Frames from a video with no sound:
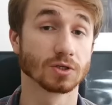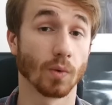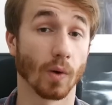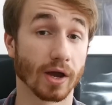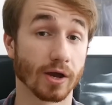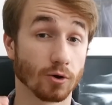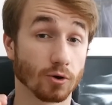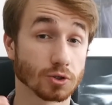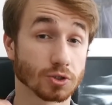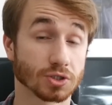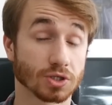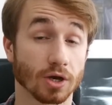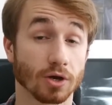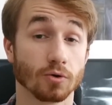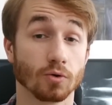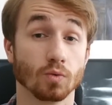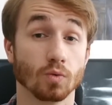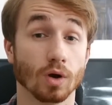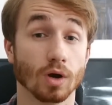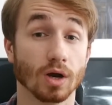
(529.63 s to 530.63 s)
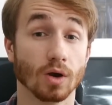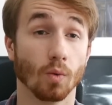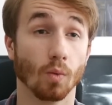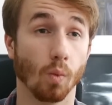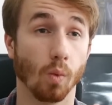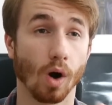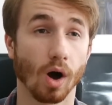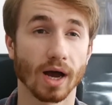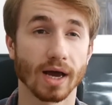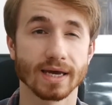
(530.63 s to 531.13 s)
So I also
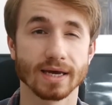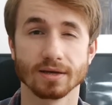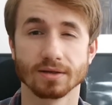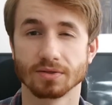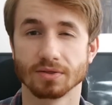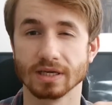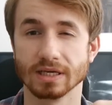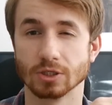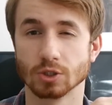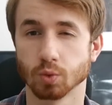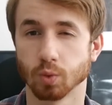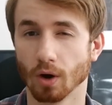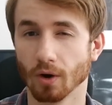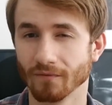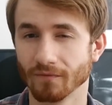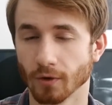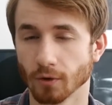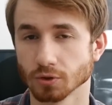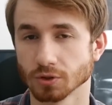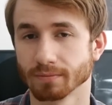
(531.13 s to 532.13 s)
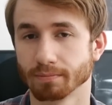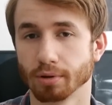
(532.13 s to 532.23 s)
wired the 12-volt